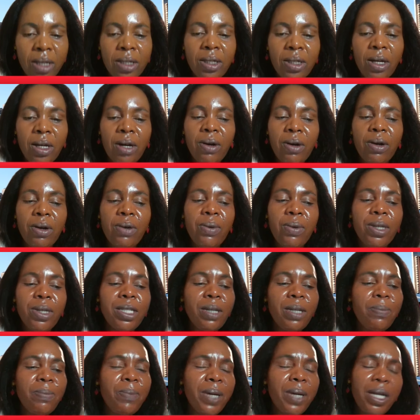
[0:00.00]
So it
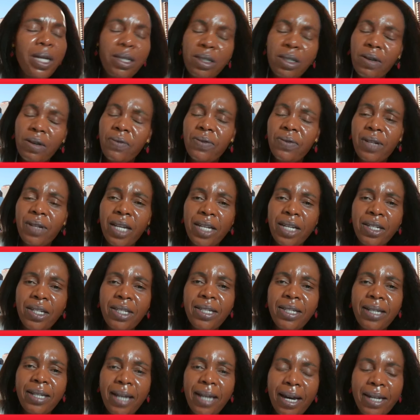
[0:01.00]
was a piece of
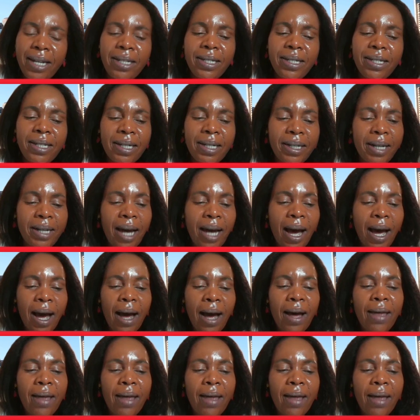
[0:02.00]
legislation